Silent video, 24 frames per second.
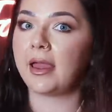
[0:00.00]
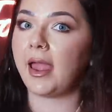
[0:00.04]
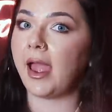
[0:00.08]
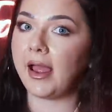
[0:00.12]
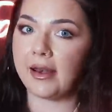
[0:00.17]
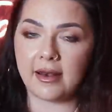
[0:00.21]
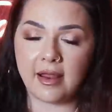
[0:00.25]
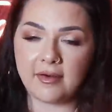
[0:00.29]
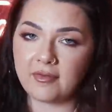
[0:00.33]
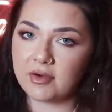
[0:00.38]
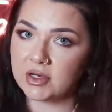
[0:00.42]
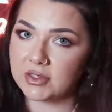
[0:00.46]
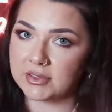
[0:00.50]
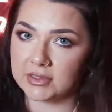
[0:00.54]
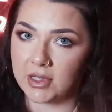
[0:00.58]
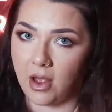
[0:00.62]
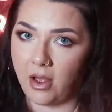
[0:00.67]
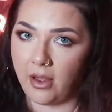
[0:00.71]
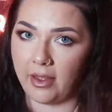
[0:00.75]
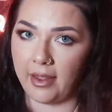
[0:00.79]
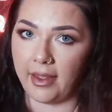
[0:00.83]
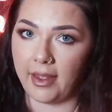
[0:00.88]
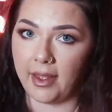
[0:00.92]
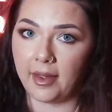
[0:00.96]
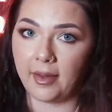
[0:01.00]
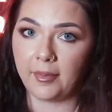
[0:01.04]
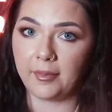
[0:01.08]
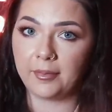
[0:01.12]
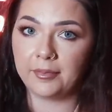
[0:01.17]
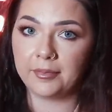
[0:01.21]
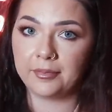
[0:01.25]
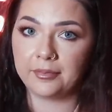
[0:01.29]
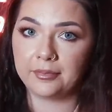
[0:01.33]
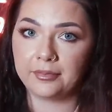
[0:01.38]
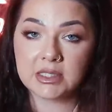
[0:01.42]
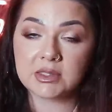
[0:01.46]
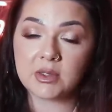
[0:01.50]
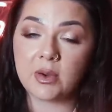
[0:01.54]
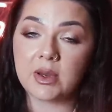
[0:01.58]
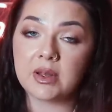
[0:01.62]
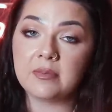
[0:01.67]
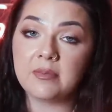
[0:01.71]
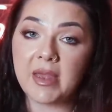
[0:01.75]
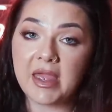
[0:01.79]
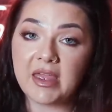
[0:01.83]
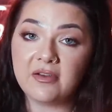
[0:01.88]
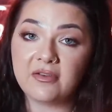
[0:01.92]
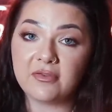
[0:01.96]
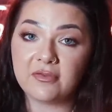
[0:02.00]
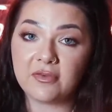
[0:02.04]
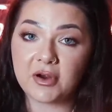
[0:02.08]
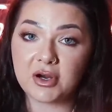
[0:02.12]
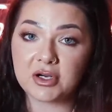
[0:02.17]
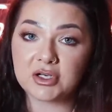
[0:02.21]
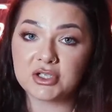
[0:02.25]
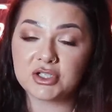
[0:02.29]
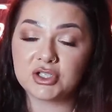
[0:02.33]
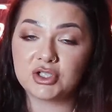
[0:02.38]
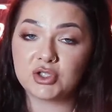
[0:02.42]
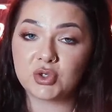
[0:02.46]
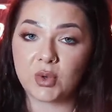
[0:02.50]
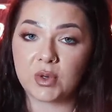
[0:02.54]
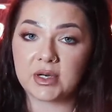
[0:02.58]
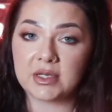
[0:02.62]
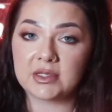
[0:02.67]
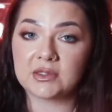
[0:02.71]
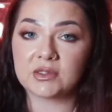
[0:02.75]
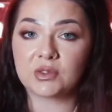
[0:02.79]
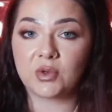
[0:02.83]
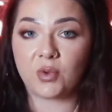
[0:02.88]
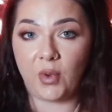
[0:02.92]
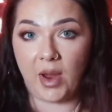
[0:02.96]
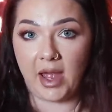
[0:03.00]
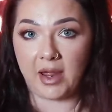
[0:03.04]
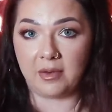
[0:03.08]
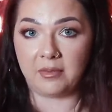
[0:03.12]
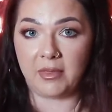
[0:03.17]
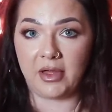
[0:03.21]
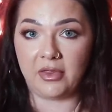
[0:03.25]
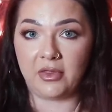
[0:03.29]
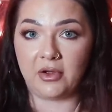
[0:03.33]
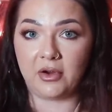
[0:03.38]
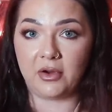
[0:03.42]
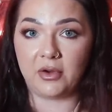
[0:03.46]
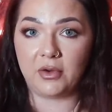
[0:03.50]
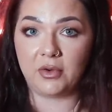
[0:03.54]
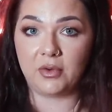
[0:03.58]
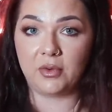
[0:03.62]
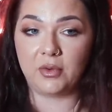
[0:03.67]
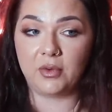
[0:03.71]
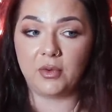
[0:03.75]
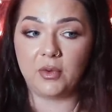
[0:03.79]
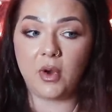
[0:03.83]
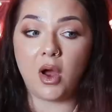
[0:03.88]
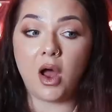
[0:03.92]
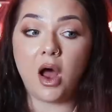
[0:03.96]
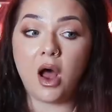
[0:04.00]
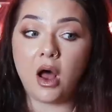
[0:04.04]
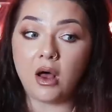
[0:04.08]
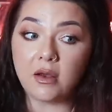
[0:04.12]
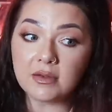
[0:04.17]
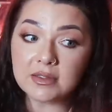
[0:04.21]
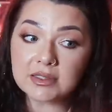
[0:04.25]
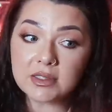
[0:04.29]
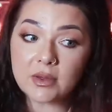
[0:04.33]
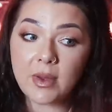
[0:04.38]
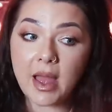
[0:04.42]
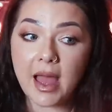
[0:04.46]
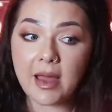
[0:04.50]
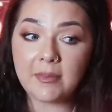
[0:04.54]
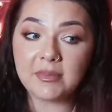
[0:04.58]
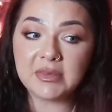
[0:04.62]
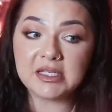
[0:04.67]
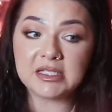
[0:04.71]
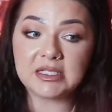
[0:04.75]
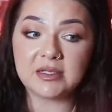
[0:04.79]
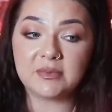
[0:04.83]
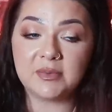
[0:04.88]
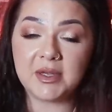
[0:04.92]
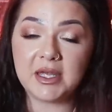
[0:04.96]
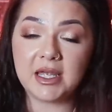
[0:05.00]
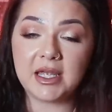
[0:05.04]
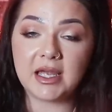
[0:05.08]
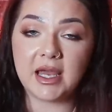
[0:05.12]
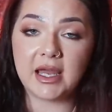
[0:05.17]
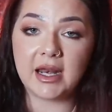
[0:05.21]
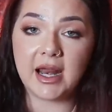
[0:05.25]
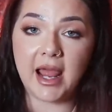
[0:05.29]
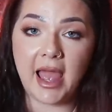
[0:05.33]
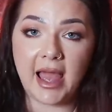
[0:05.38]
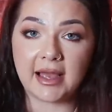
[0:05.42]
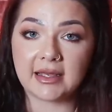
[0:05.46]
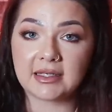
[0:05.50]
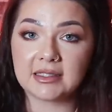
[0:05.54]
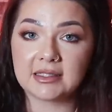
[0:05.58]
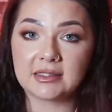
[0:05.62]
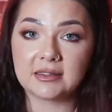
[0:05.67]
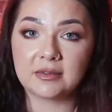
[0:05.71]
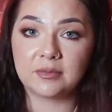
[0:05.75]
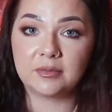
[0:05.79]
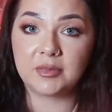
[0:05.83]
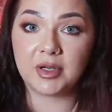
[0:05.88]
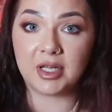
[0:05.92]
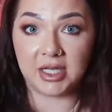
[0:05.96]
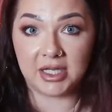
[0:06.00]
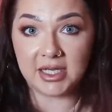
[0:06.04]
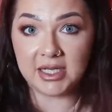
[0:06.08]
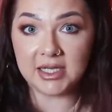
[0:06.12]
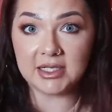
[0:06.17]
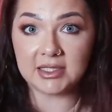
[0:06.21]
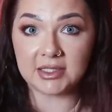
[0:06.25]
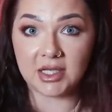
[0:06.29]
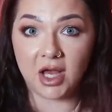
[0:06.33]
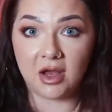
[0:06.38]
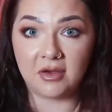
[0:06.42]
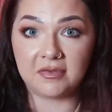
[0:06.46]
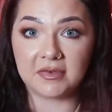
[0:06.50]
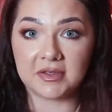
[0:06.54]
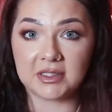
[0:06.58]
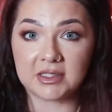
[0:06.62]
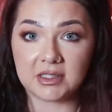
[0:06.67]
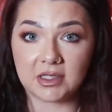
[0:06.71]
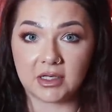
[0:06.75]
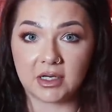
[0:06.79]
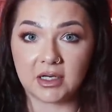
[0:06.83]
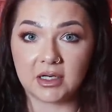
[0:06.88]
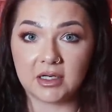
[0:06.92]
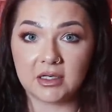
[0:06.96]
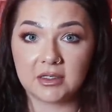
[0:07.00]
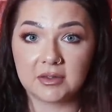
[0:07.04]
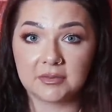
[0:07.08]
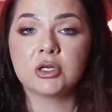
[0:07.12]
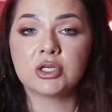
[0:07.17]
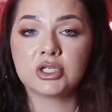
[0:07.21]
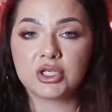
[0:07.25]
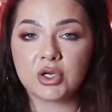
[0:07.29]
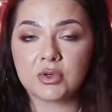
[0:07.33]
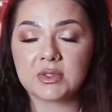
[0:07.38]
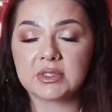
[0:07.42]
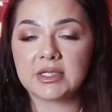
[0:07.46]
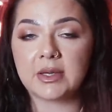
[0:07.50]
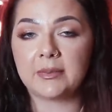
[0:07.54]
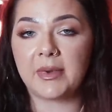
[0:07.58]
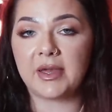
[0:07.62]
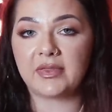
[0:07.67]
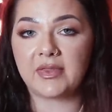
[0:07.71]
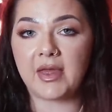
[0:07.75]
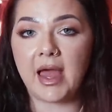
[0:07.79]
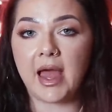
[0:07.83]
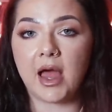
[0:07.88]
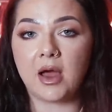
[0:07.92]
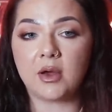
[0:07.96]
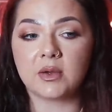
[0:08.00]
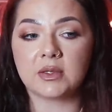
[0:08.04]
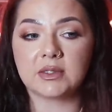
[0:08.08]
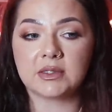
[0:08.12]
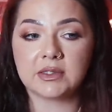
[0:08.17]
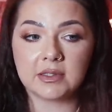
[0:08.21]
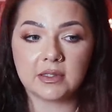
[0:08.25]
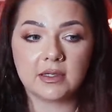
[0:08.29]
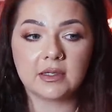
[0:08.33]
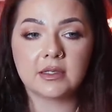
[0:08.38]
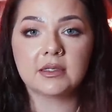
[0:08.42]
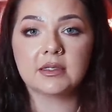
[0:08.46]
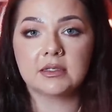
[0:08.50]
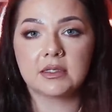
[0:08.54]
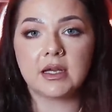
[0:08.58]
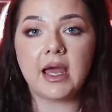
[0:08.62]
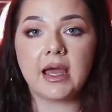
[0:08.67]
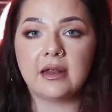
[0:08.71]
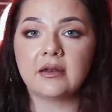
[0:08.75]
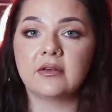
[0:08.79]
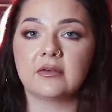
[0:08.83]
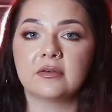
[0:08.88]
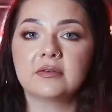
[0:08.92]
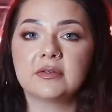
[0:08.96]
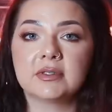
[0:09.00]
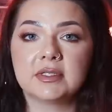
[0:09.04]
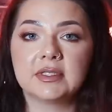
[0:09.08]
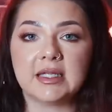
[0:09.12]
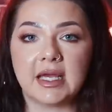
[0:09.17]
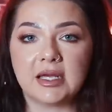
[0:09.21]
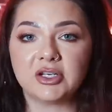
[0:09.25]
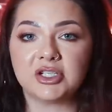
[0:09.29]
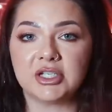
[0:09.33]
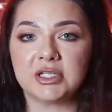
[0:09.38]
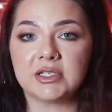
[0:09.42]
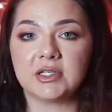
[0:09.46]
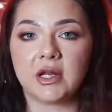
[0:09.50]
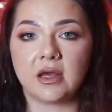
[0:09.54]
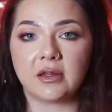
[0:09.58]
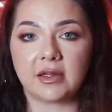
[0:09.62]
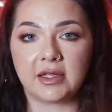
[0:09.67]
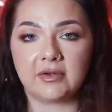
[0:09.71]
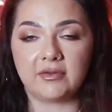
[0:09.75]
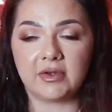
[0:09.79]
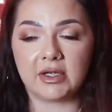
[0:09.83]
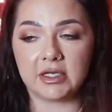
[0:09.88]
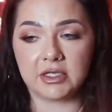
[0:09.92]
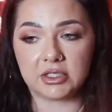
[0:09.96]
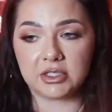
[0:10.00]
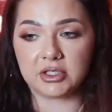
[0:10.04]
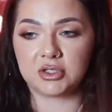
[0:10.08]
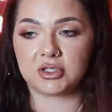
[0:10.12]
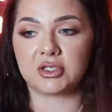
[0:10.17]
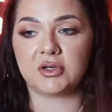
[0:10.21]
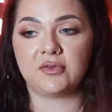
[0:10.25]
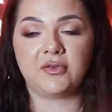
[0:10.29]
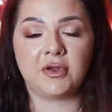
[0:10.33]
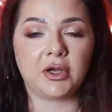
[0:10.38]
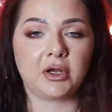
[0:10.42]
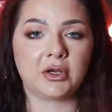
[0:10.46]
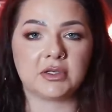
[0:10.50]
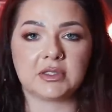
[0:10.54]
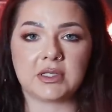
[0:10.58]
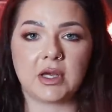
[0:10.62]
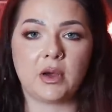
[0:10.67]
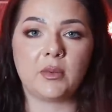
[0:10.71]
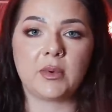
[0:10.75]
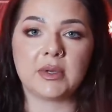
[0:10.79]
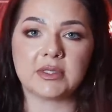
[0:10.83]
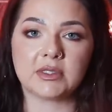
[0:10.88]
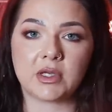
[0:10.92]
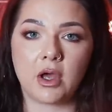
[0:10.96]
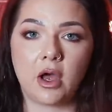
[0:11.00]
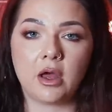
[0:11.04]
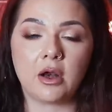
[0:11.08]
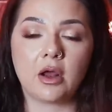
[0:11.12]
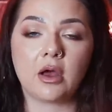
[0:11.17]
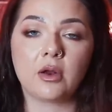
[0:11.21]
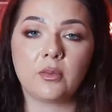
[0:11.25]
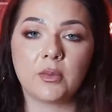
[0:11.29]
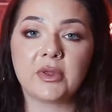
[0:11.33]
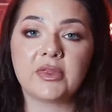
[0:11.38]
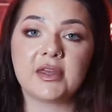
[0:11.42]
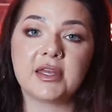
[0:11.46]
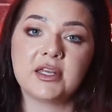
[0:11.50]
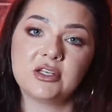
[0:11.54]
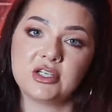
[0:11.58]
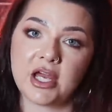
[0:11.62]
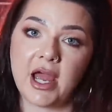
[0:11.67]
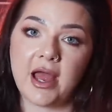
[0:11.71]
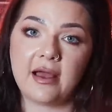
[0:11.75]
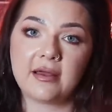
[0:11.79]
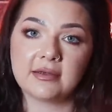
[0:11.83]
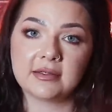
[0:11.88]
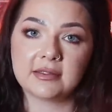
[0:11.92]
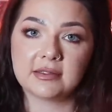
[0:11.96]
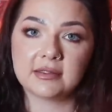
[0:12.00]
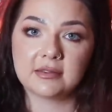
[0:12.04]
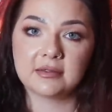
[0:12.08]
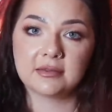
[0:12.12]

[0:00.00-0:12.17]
and never saw him. So on May 1st, Jordan's grandmother, who also happened to be an ex-police officer, shows up at the house and says she's not leaving until she figures out what's going on with Ejaz.